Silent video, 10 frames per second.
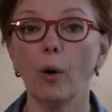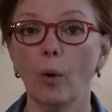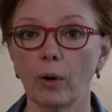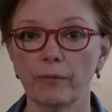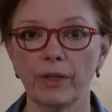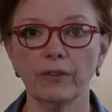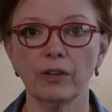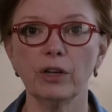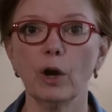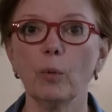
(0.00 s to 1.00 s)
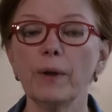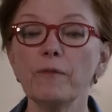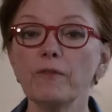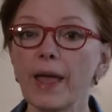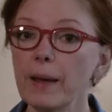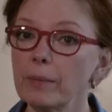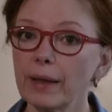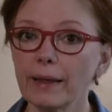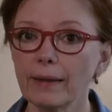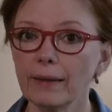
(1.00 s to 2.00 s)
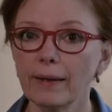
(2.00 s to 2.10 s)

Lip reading: all of this, and no one family